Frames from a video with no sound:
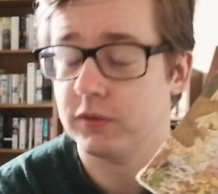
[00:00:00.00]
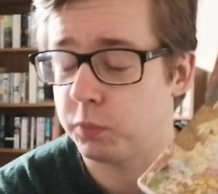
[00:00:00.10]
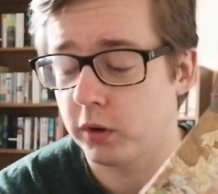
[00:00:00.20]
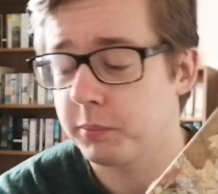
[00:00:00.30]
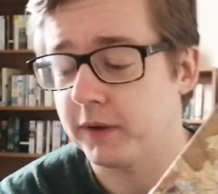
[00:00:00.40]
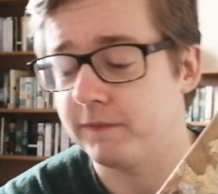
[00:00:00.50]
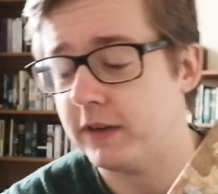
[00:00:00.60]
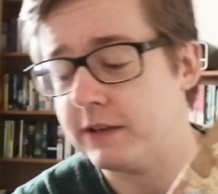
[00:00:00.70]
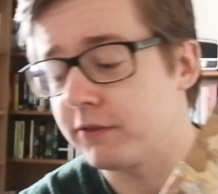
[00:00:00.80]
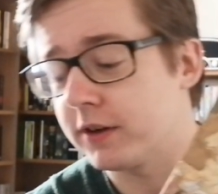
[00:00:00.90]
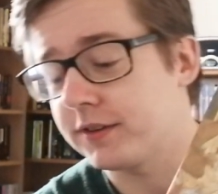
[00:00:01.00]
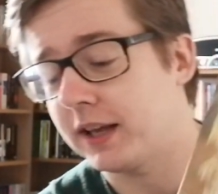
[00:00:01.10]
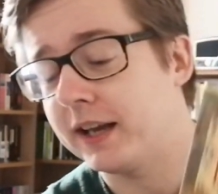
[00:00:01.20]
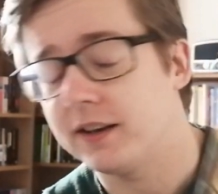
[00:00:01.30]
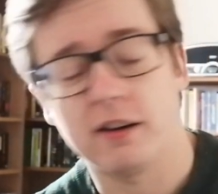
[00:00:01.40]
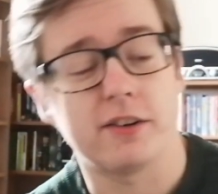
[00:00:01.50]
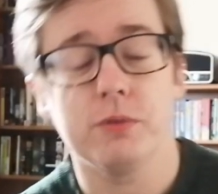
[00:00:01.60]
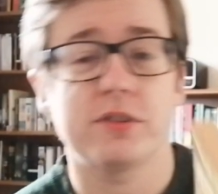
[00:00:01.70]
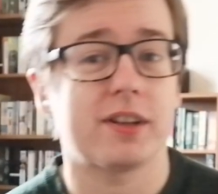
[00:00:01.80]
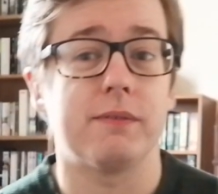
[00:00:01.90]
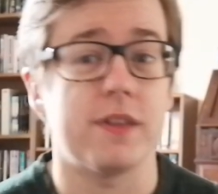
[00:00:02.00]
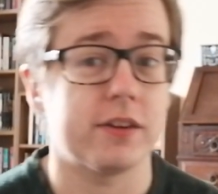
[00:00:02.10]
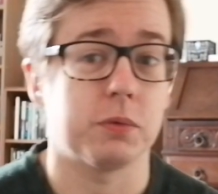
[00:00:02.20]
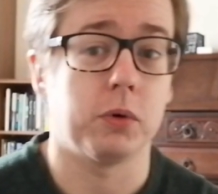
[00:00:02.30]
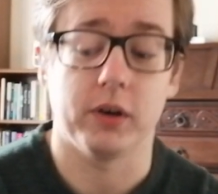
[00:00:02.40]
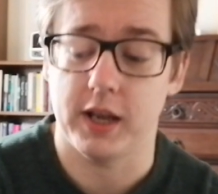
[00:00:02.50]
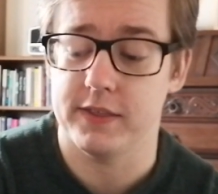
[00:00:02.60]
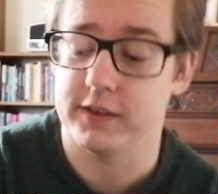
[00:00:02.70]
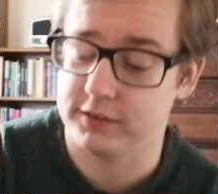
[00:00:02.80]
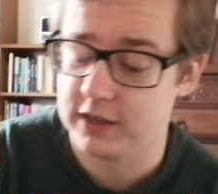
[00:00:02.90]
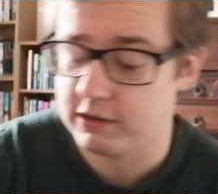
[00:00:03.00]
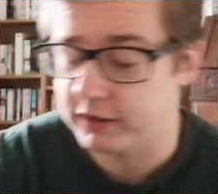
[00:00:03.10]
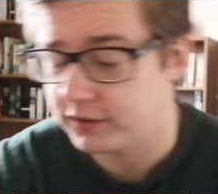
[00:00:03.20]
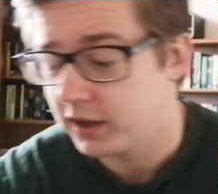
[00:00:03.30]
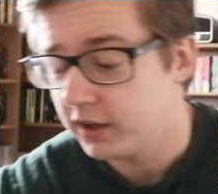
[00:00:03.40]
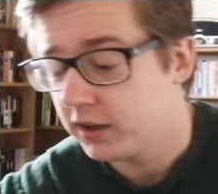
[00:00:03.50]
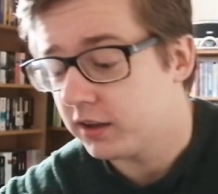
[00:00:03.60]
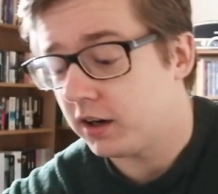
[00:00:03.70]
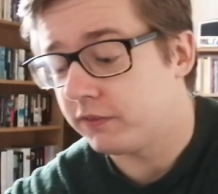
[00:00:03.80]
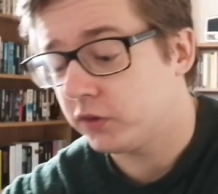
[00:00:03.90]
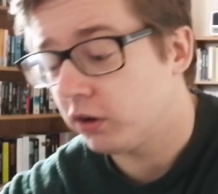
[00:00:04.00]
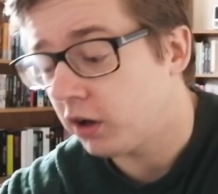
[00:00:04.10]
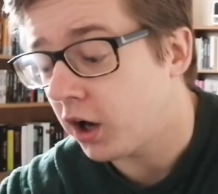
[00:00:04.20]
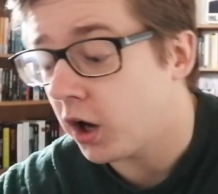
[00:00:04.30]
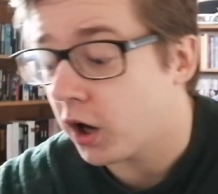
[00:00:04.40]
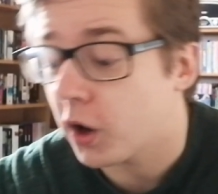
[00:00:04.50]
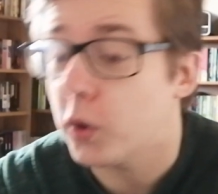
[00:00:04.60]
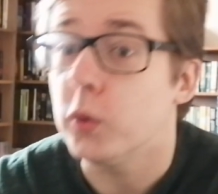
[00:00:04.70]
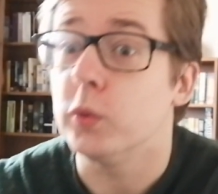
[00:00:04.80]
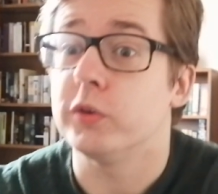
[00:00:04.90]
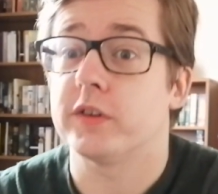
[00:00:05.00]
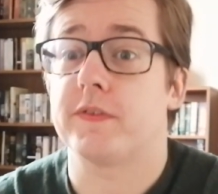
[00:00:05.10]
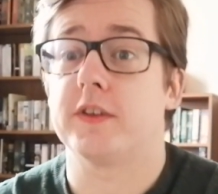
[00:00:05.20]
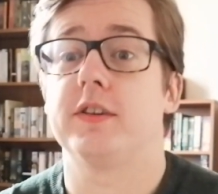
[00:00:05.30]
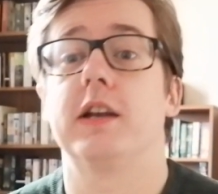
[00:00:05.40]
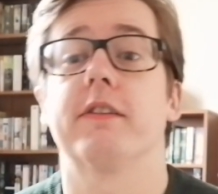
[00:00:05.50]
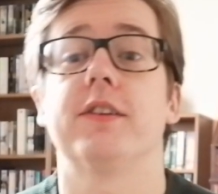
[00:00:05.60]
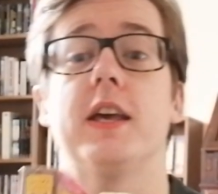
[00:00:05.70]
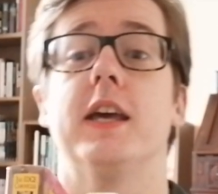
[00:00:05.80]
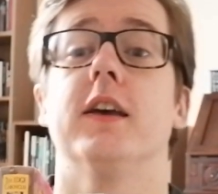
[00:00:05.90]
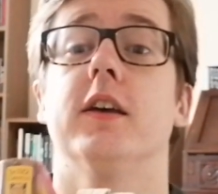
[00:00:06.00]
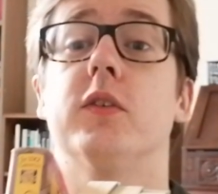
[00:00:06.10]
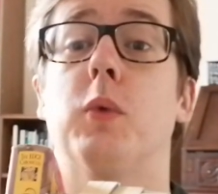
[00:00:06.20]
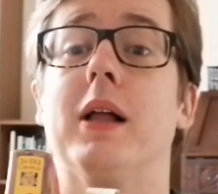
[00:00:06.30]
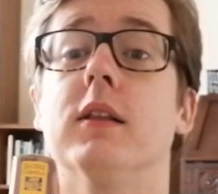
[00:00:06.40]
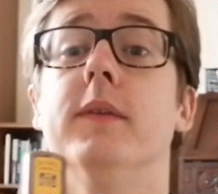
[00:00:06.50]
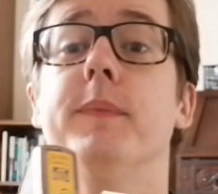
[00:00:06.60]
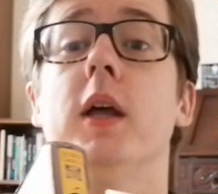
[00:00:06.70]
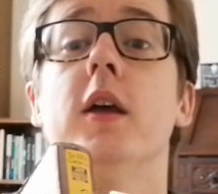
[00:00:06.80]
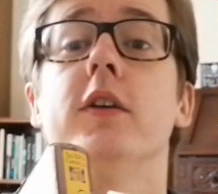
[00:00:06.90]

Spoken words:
It's one of my favourites, and I don't just have this one in the series. I've got loads of the series here as well.